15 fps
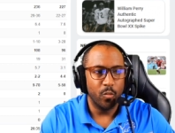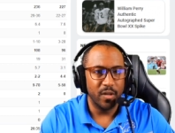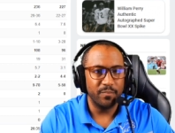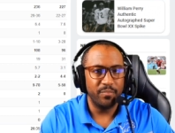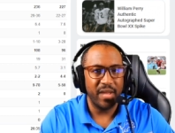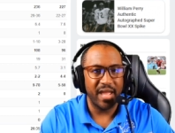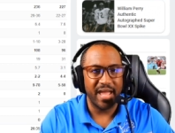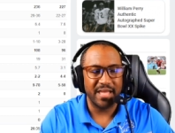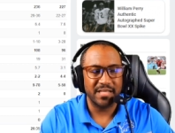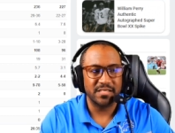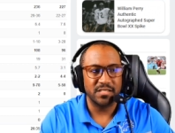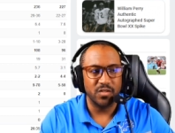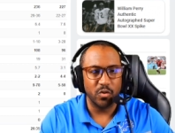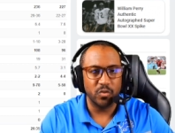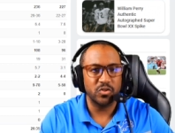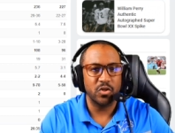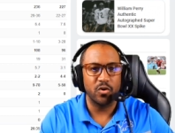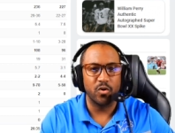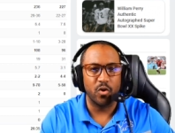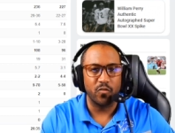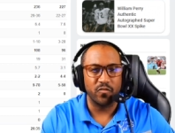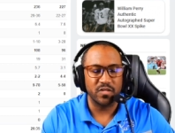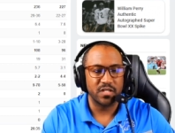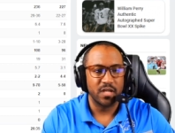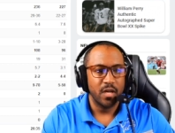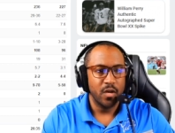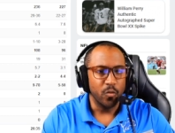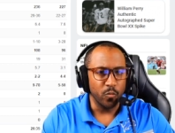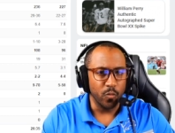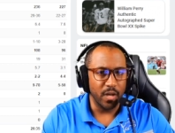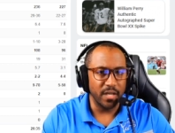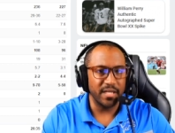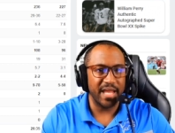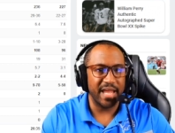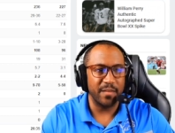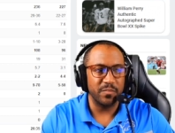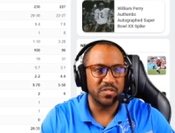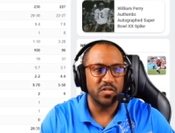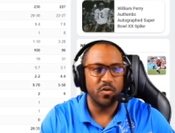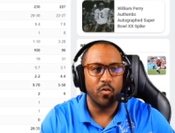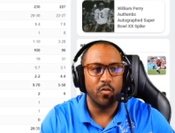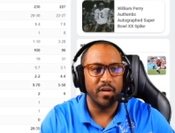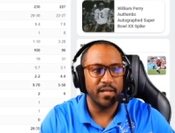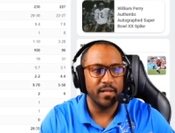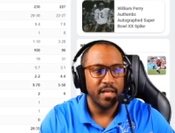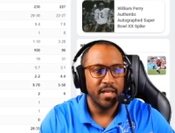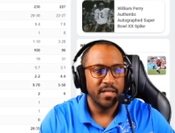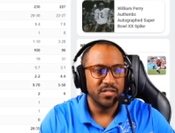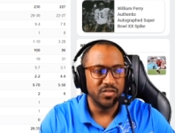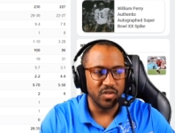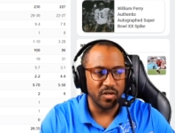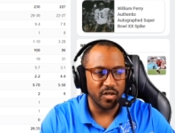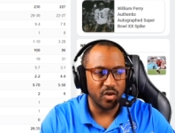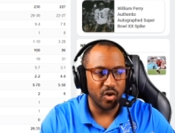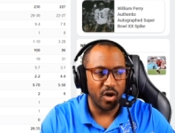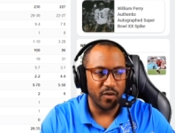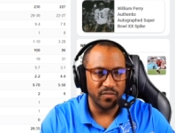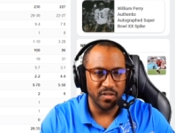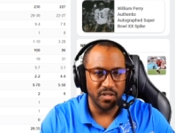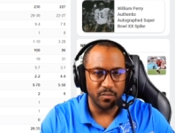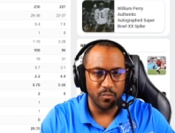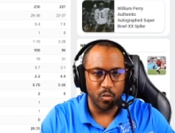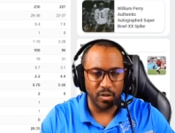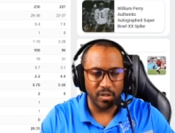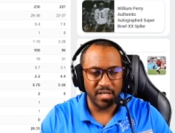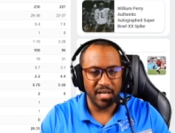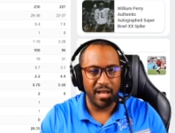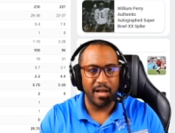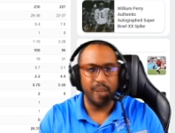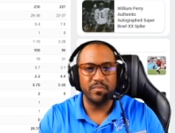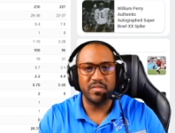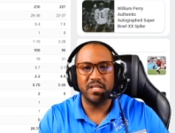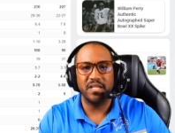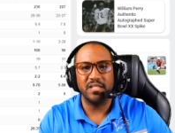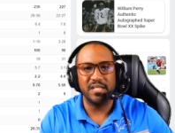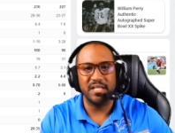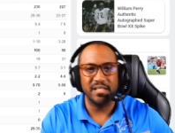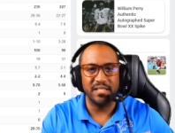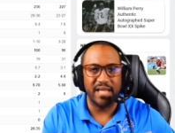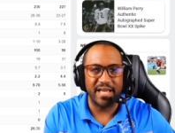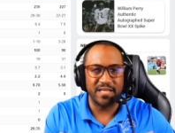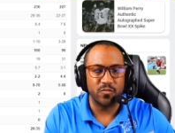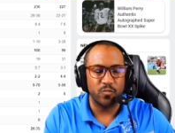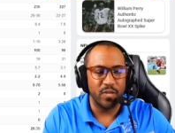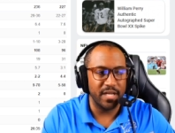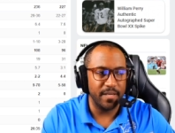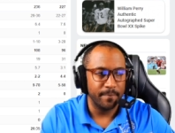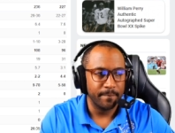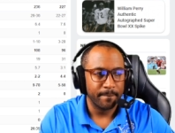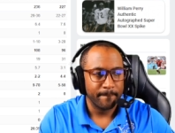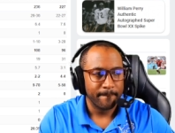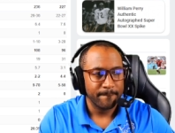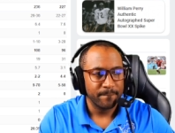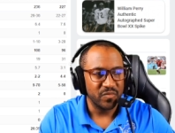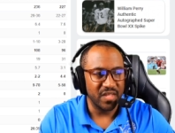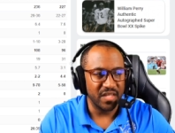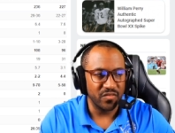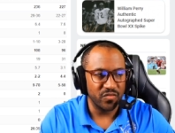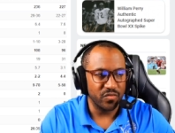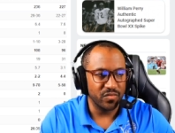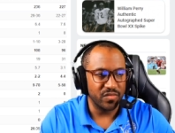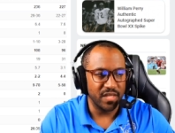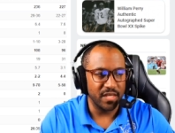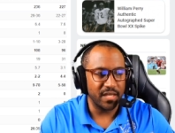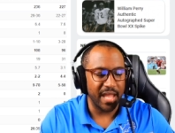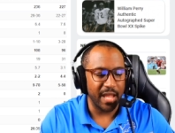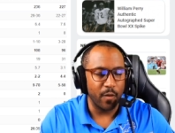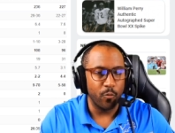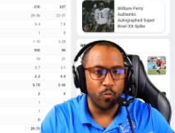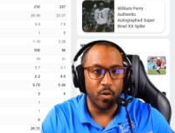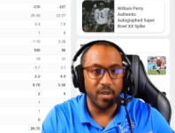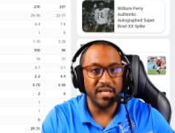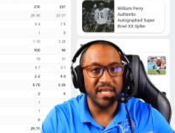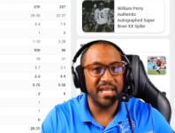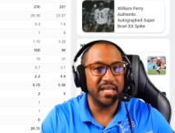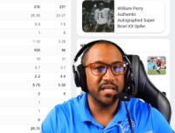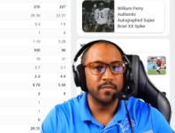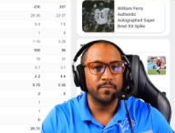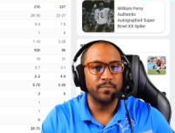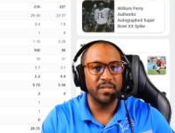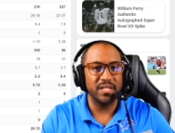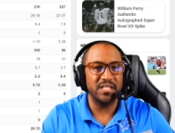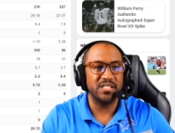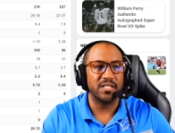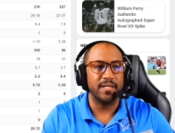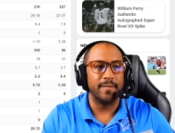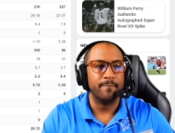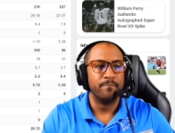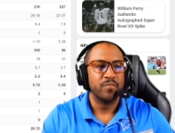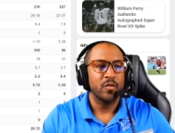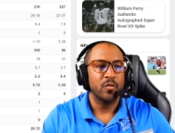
one pass, no turnovers. Run game was going. Jared Goff looked more calm than he did last week. Then didn't have one incompletion,